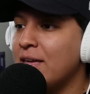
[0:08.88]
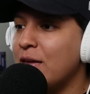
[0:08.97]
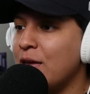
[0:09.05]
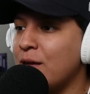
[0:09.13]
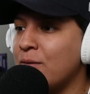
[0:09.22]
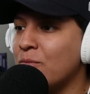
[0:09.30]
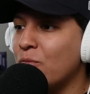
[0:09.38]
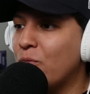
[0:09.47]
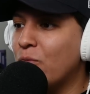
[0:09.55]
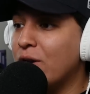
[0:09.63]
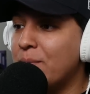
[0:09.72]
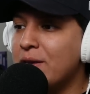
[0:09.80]
And
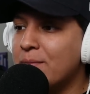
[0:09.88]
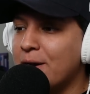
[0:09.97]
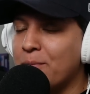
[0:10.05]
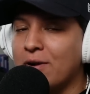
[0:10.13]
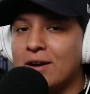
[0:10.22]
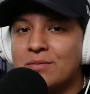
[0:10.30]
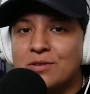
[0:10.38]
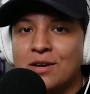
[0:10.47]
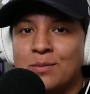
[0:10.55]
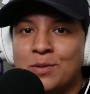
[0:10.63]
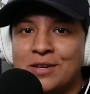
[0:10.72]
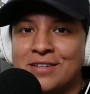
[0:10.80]
what I mean by prime
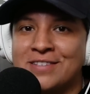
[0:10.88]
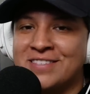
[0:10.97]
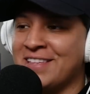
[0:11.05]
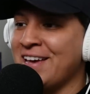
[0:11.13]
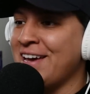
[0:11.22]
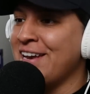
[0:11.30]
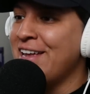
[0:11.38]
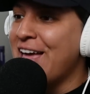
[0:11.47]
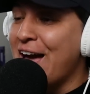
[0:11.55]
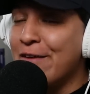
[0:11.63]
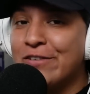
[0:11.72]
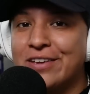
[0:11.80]
time is that
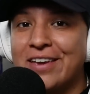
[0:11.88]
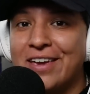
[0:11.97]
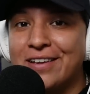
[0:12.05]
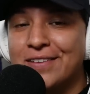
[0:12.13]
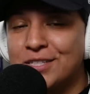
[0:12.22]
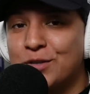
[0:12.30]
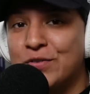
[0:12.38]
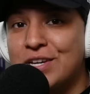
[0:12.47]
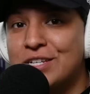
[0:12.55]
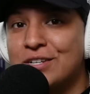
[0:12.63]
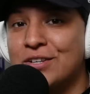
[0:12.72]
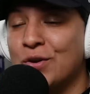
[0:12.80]
having a cloud
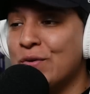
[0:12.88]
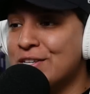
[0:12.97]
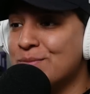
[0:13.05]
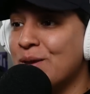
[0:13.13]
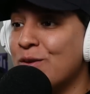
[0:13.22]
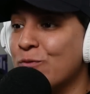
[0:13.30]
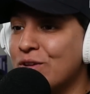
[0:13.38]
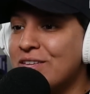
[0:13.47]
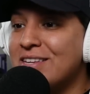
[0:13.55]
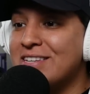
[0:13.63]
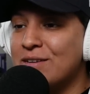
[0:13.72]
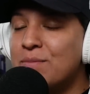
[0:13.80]
certification on your resume
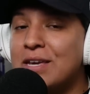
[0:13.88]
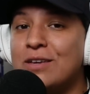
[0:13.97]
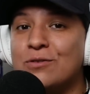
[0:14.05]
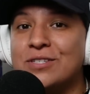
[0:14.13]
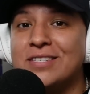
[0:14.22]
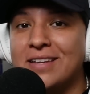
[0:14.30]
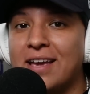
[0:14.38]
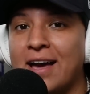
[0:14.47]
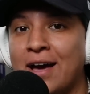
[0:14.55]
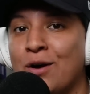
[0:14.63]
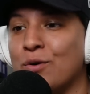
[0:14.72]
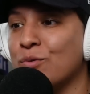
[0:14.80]
really did make you stick
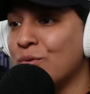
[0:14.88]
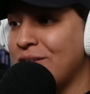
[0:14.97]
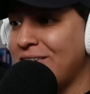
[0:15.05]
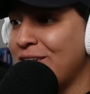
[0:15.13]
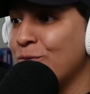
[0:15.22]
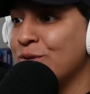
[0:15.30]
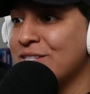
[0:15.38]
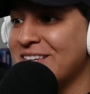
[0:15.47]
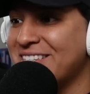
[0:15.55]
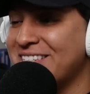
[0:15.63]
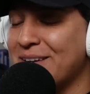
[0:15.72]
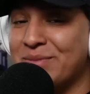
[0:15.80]
out. Like it was
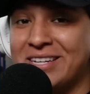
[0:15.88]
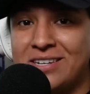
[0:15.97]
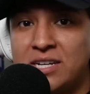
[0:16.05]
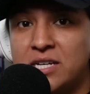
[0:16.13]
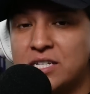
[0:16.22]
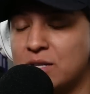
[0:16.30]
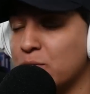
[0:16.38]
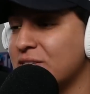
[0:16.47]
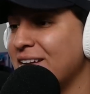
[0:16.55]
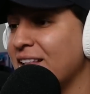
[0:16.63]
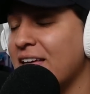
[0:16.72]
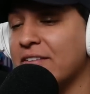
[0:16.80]
something niche. There
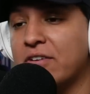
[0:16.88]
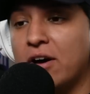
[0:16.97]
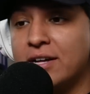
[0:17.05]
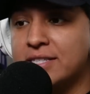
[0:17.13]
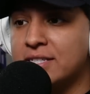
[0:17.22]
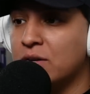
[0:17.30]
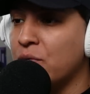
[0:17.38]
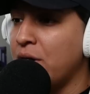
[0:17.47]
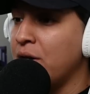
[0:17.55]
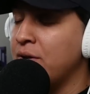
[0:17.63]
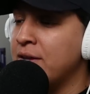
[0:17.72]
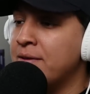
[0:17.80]
wasn't a lot of content
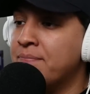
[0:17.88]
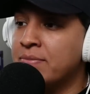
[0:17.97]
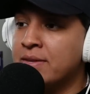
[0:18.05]
around it.